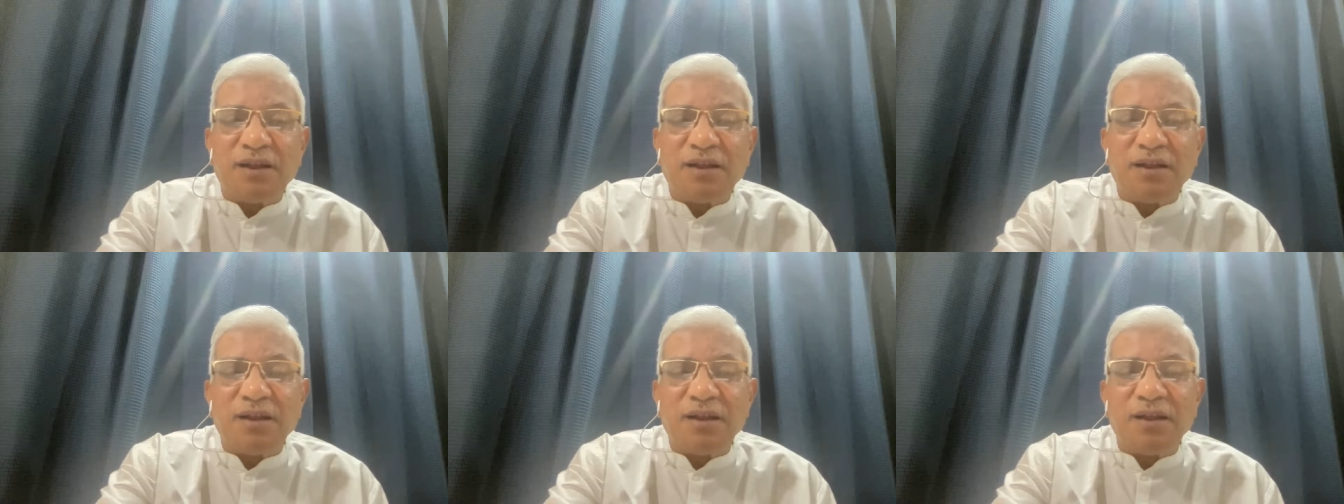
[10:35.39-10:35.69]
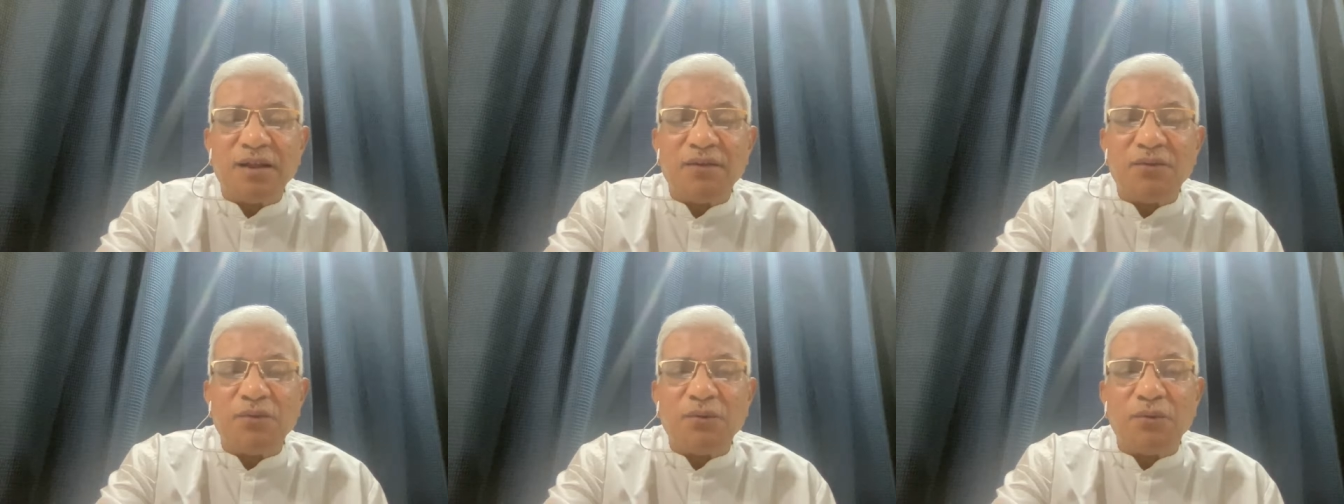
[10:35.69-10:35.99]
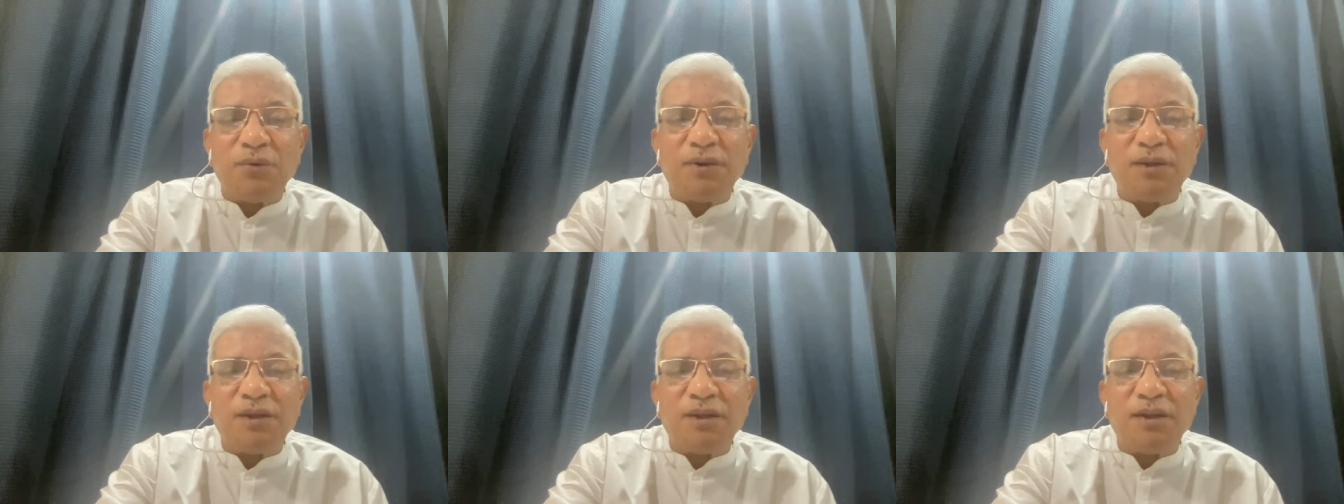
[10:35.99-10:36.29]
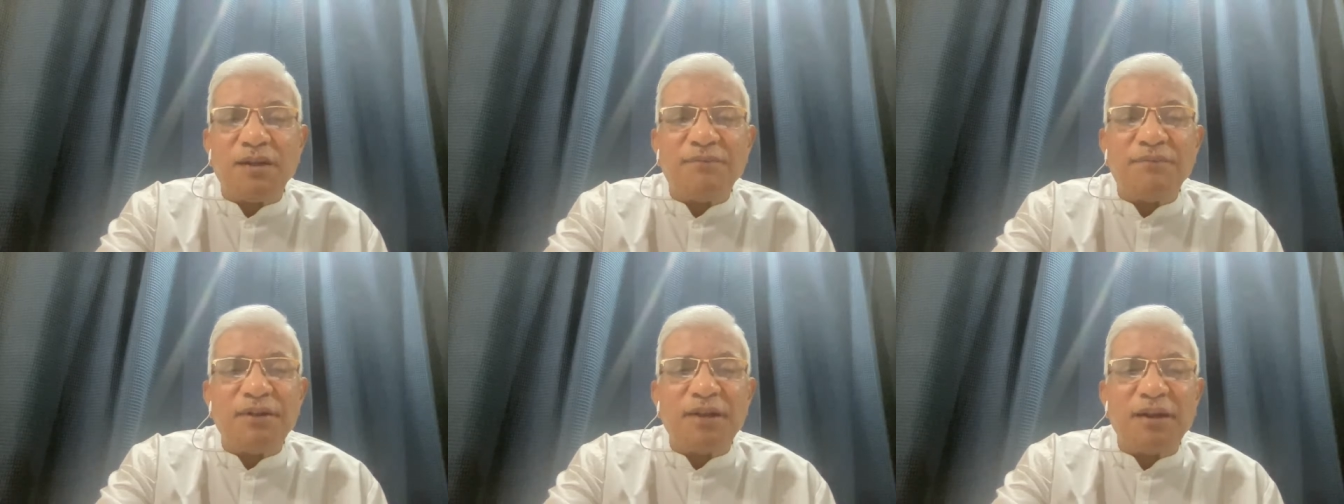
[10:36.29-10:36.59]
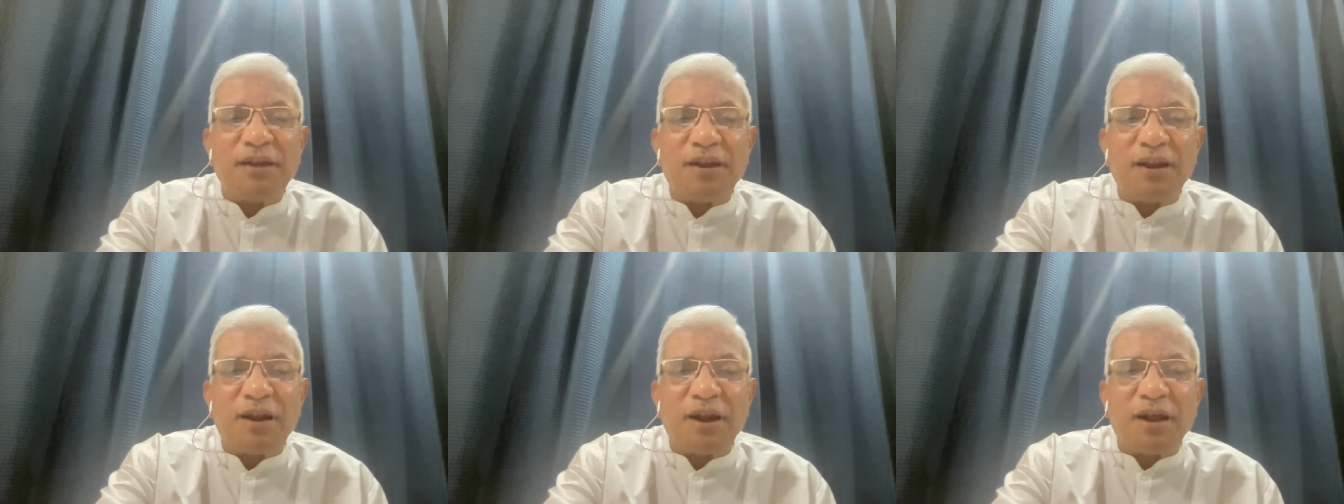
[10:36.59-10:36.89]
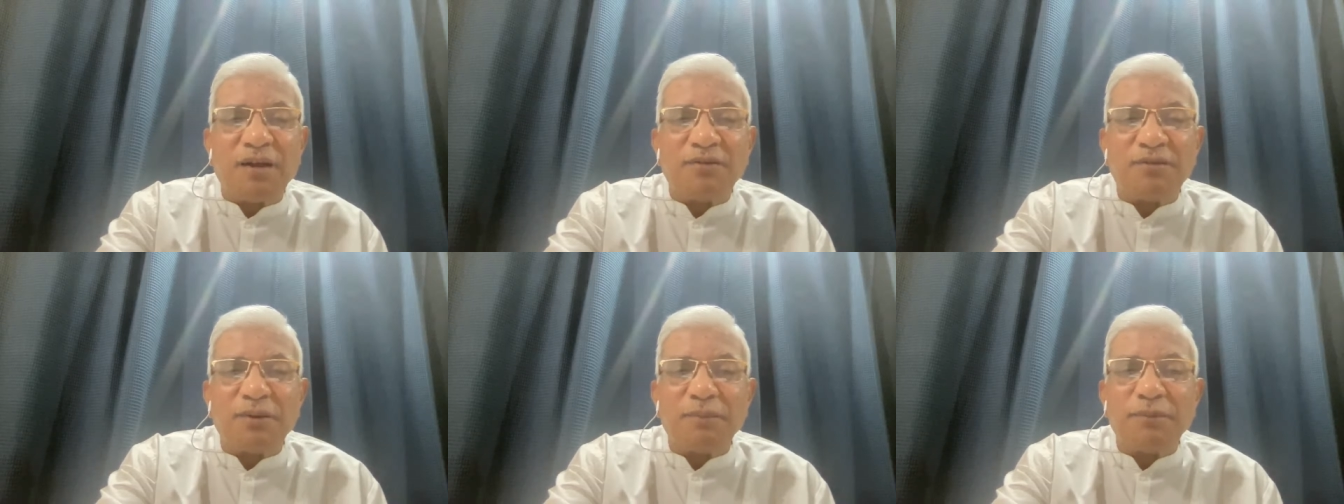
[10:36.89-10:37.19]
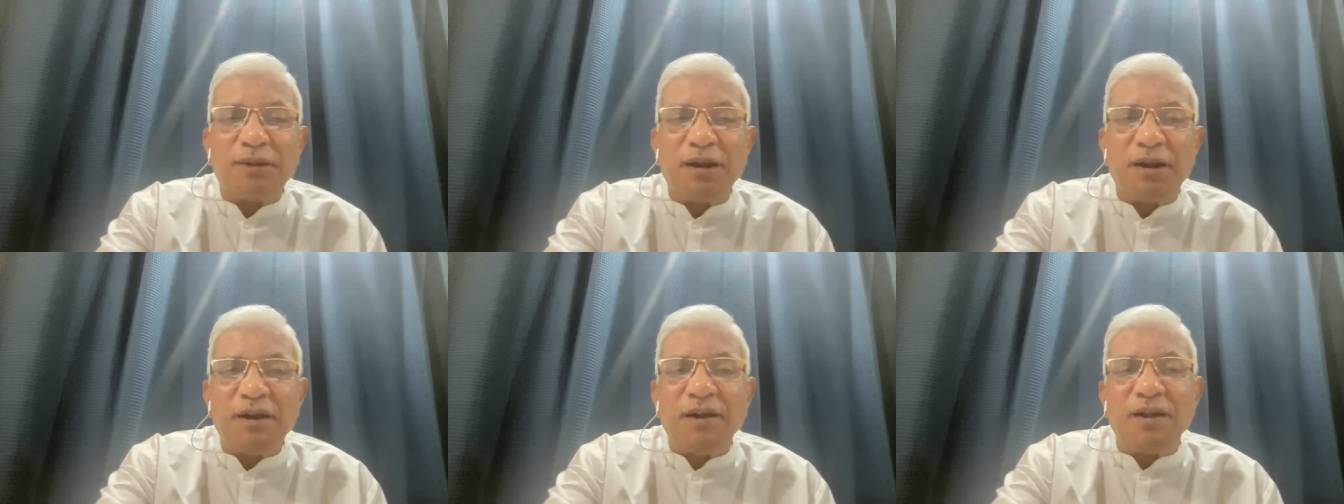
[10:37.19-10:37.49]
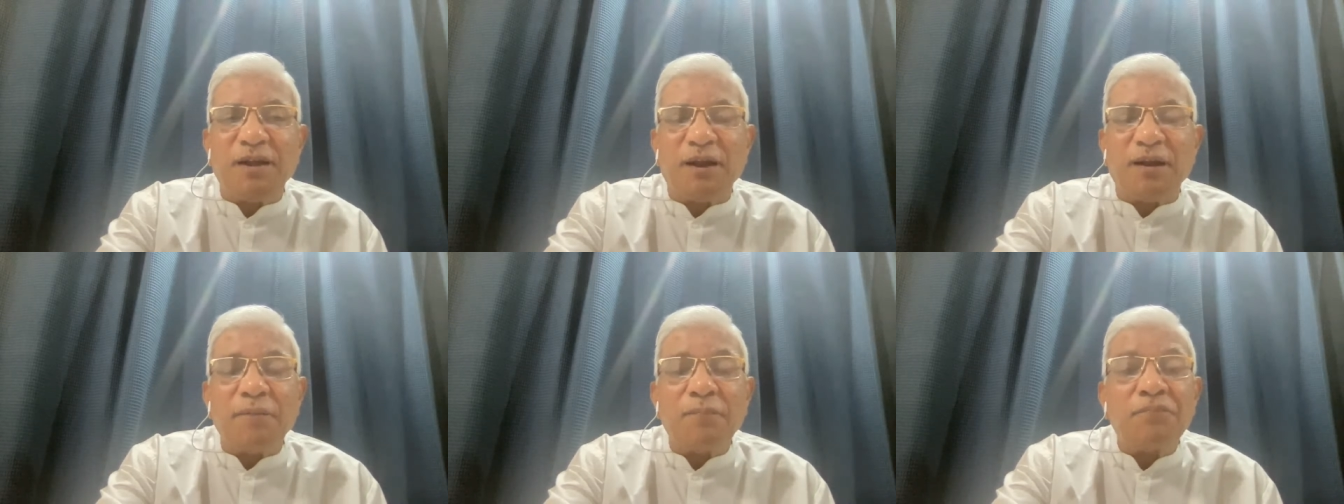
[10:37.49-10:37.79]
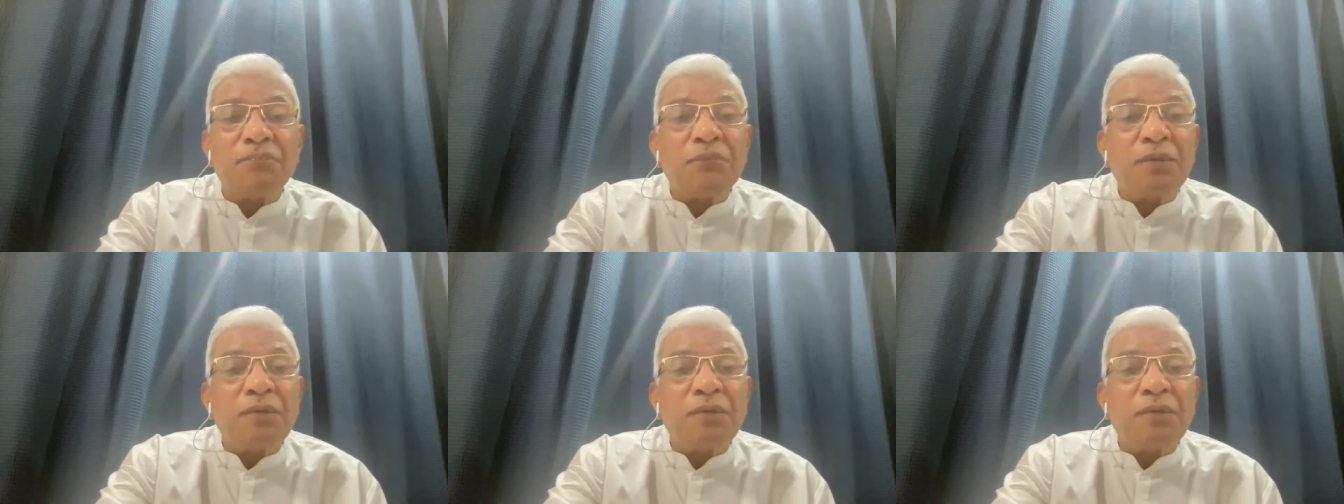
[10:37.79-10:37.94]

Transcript: a yogi living in an ashram in India,